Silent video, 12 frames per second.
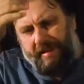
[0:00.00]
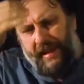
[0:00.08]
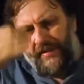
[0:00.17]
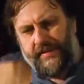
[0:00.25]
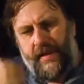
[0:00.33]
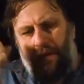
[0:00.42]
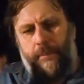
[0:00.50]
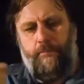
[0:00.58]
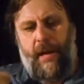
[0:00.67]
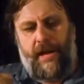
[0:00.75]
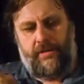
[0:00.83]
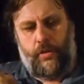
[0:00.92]
a central
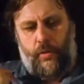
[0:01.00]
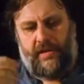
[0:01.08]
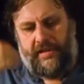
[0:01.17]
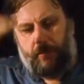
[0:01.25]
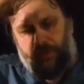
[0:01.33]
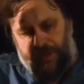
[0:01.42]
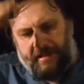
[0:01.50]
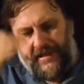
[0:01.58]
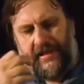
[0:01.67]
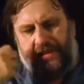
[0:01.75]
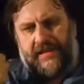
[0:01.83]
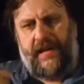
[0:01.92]
paradox to
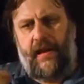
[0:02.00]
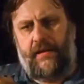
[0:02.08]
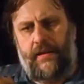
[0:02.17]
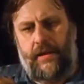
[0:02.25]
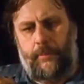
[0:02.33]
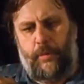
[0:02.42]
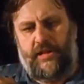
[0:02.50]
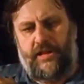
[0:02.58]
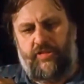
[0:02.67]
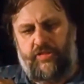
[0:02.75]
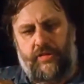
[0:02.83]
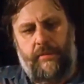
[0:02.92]
this struggling
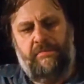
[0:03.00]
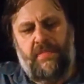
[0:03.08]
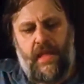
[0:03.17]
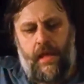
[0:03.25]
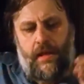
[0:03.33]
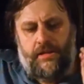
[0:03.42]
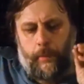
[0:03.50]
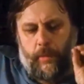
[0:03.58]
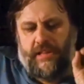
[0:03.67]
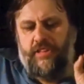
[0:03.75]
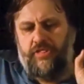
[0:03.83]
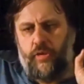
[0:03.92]
position. The
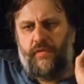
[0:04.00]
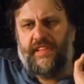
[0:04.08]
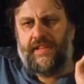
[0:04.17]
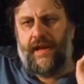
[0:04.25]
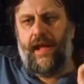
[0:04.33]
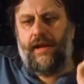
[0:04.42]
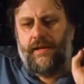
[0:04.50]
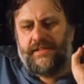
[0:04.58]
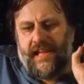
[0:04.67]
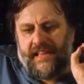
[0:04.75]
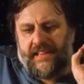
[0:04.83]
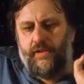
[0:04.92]
position of
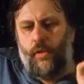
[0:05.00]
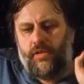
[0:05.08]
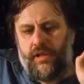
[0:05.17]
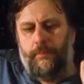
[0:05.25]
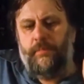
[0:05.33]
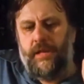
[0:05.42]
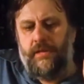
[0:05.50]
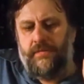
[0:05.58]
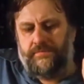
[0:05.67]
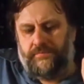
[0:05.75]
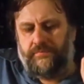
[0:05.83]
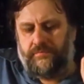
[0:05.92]
struggle does not
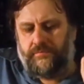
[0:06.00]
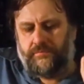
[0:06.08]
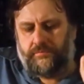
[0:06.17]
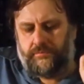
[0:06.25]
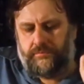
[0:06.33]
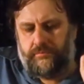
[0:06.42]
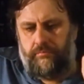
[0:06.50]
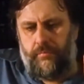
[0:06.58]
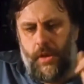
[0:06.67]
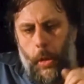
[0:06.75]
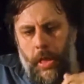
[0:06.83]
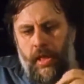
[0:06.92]
mean
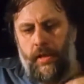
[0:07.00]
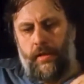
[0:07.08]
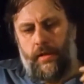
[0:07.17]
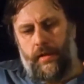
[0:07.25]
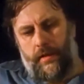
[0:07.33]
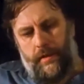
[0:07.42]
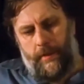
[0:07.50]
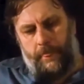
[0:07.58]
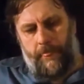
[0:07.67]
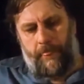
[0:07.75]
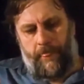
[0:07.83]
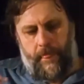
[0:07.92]
uh,
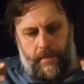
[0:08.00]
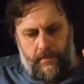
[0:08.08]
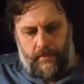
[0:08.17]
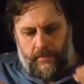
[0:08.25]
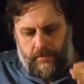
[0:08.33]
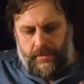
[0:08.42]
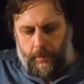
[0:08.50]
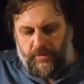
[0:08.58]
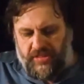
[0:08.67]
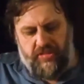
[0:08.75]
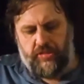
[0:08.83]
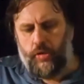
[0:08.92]
the
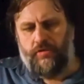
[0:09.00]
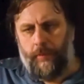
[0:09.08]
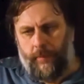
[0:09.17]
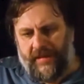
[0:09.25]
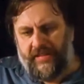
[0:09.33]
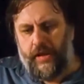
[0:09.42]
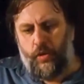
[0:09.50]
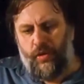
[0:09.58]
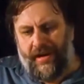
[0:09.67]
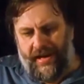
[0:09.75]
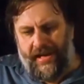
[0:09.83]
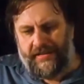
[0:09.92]
position of a
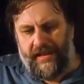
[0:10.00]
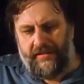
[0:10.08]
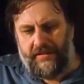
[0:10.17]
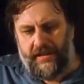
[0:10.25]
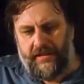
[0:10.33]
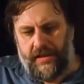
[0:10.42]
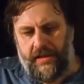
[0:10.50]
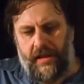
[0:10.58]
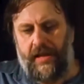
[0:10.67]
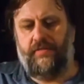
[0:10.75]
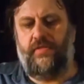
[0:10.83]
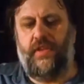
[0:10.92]
particular
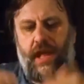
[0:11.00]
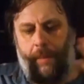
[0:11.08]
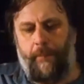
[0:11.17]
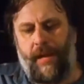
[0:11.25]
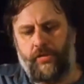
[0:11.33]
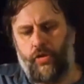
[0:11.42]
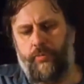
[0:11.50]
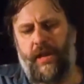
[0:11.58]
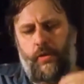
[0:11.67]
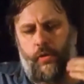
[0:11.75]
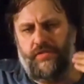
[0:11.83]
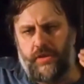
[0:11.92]
identity and the
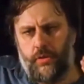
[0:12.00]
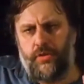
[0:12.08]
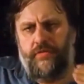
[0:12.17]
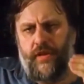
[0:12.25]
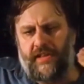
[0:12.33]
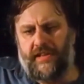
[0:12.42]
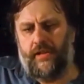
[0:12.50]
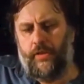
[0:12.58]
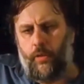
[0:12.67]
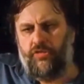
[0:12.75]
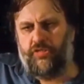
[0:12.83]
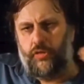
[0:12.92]
abandonment of the universal
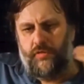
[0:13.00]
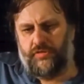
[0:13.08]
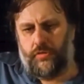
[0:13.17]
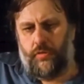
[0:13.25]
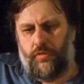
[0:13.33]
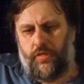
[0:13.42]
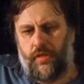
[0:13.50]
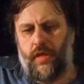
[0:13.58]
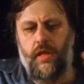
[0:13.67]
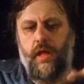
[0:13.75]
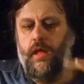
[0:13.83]
notion of truth.